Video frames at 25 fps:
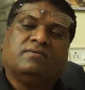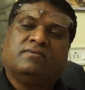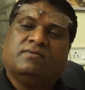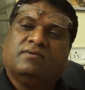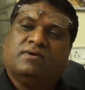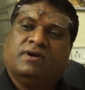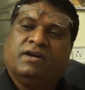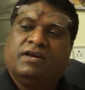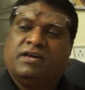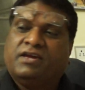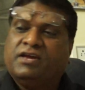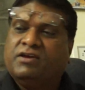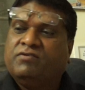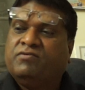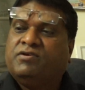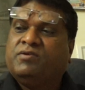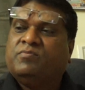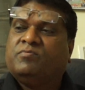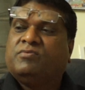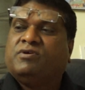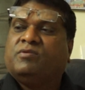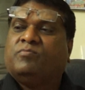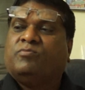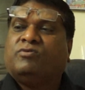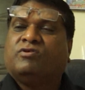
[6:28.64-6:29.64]
I gave
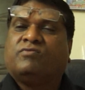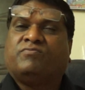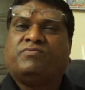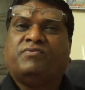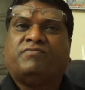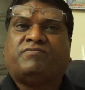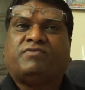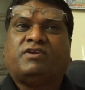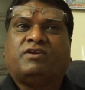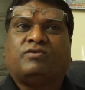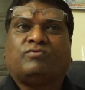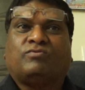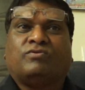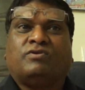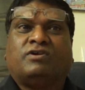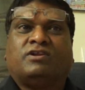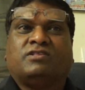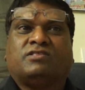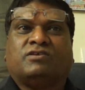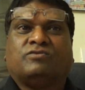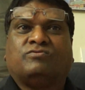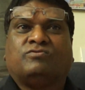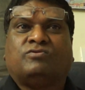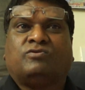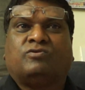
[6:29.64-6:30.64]
him about
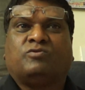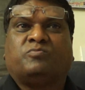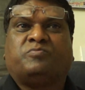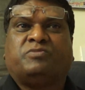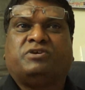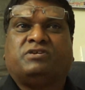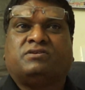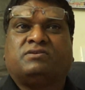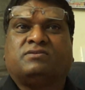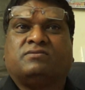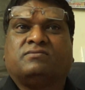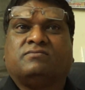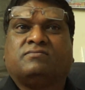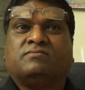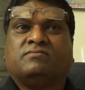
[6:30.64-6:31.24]
15,000-20,000 rupees.